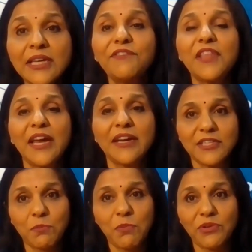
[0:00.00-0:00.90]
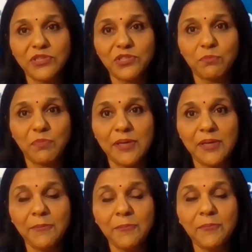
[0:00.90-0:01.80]
give that response to
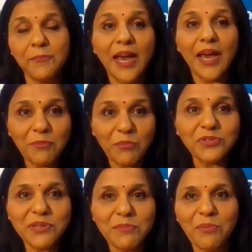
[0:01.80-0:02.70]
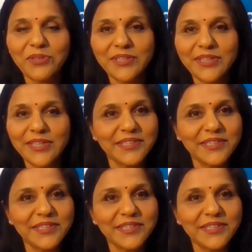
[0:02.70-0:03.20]
people. And most importantly,